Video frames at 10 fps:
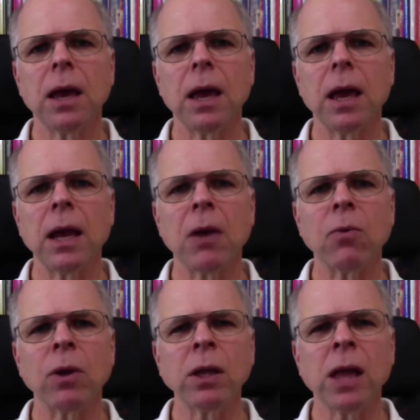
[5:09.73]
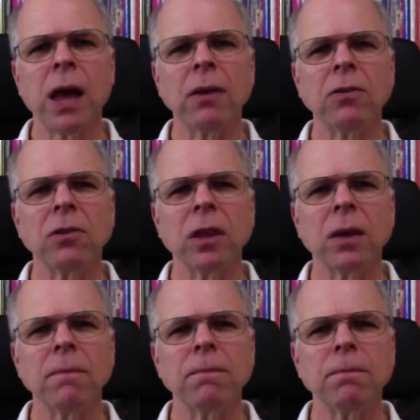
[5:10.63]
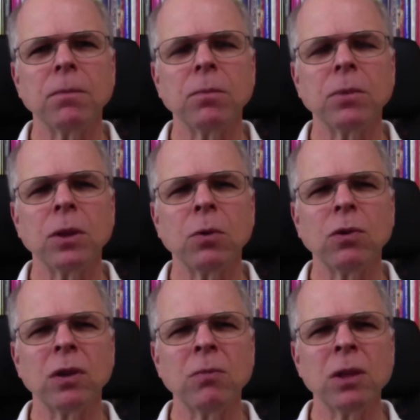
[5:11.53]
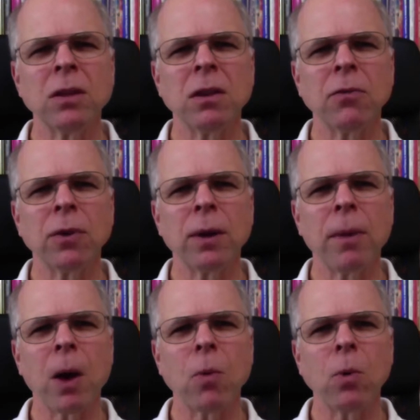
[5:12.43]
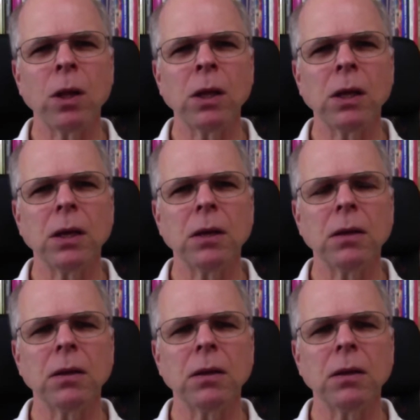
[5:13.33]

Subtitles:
And I realized that there was something different about Willie.